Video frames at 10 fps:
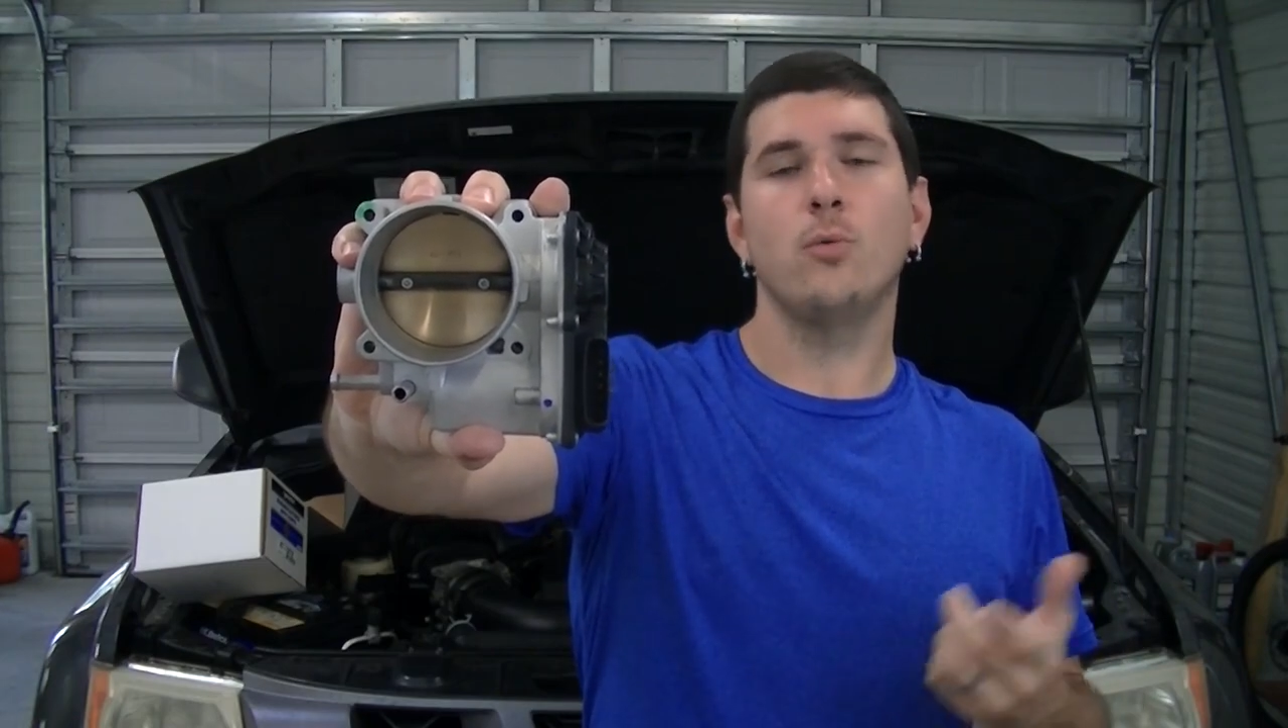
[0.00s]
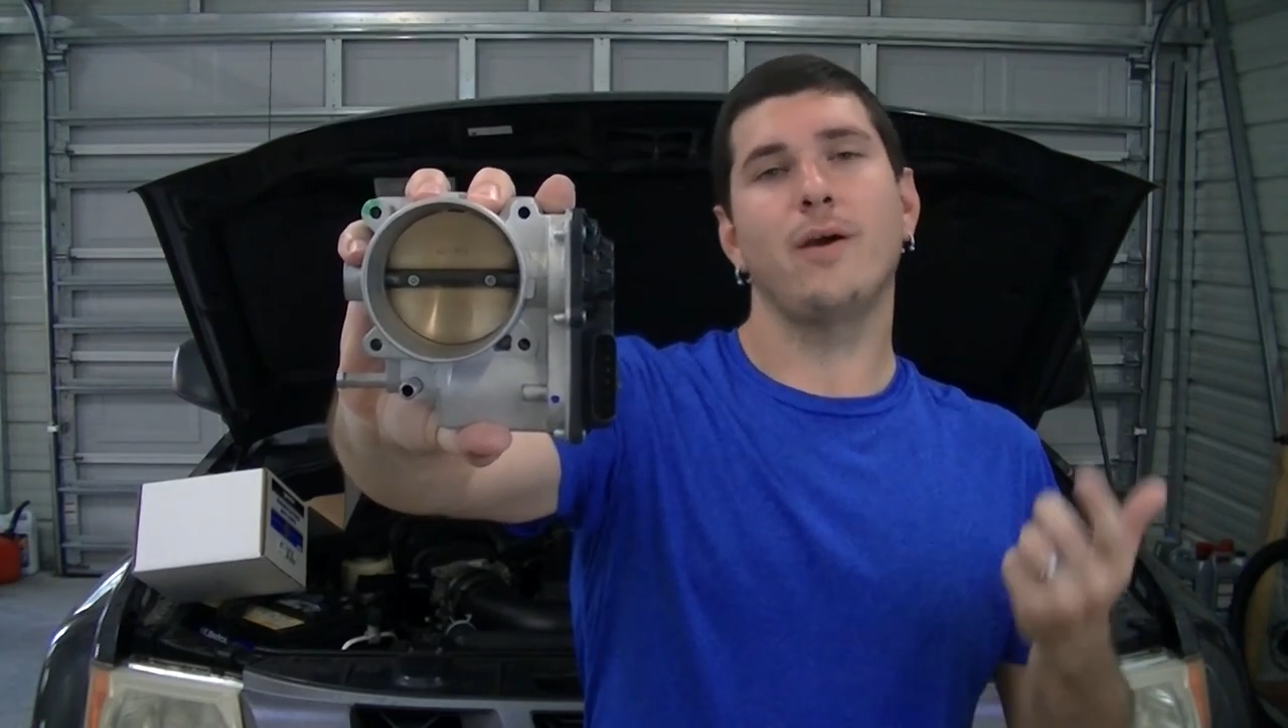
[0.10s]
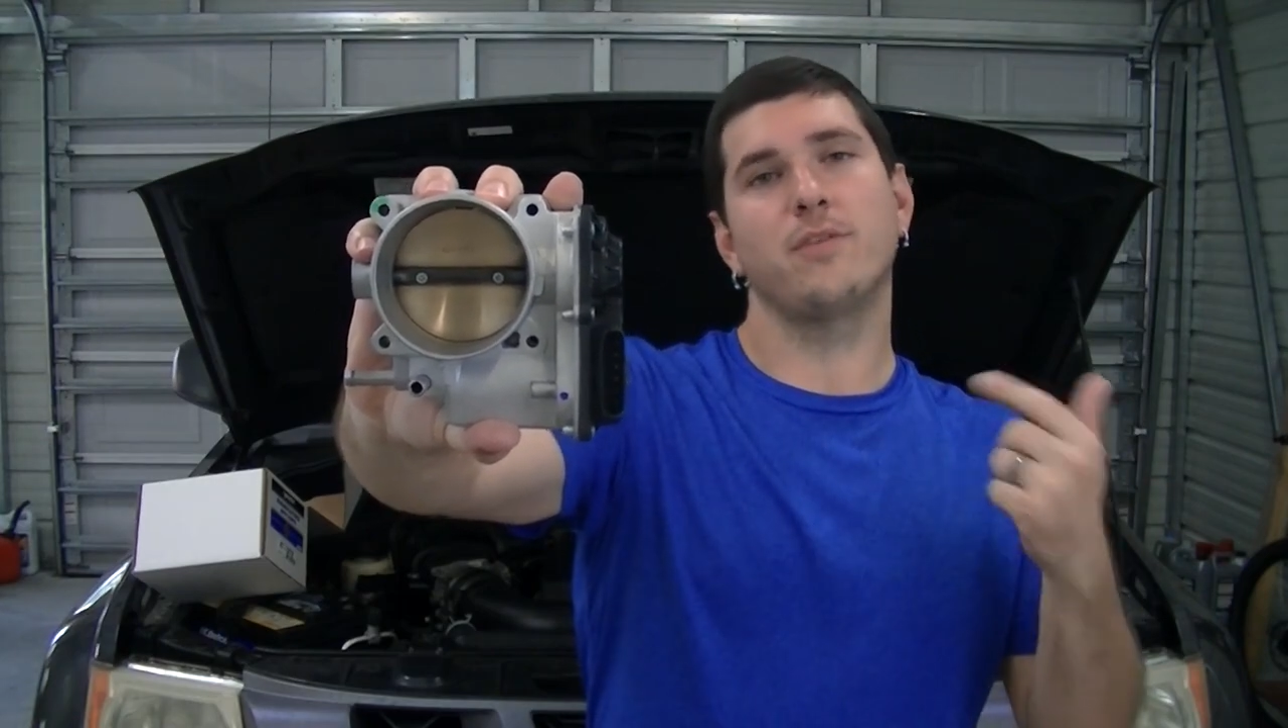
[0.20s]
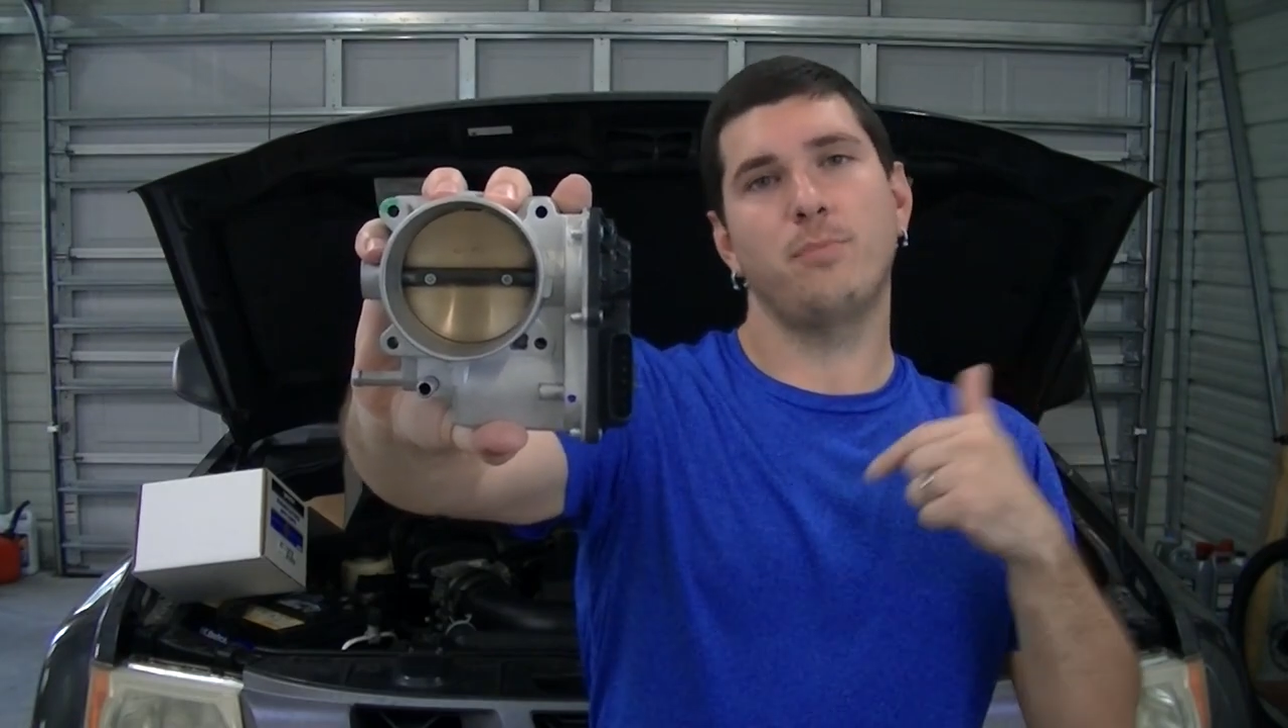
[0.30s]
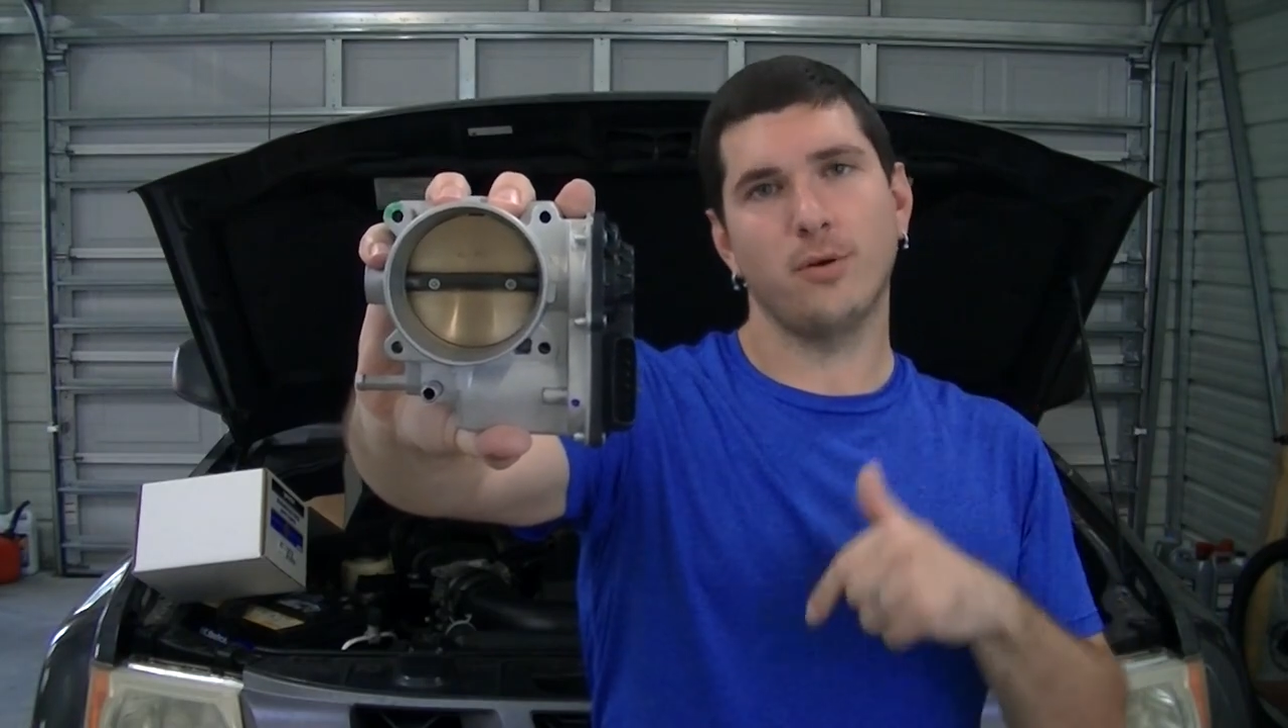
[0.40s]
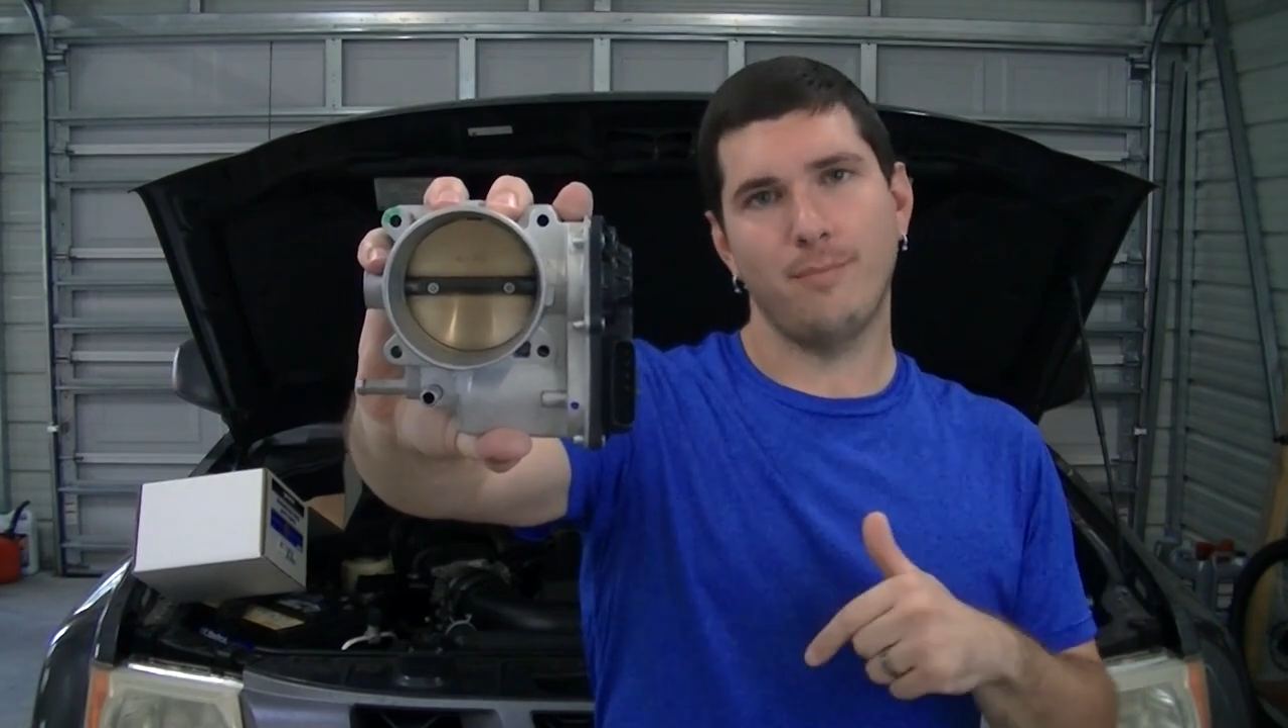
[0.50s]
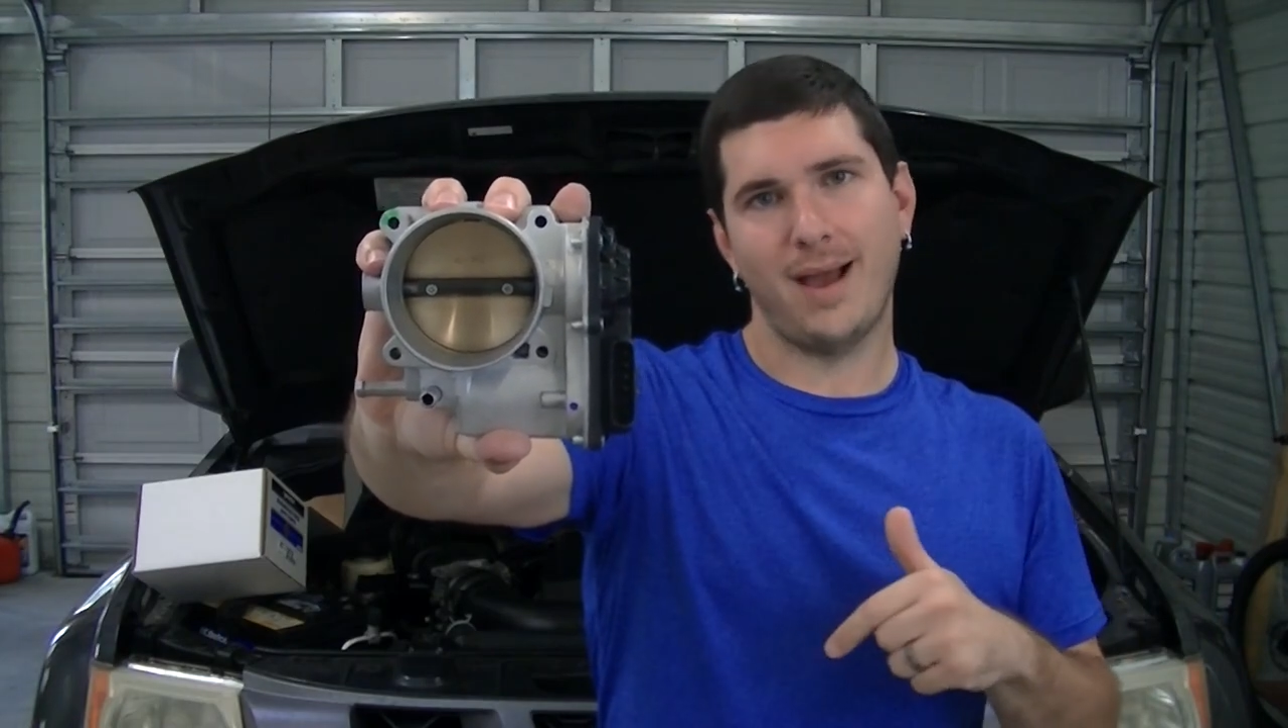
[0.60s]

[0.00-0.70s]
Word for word: we have to put them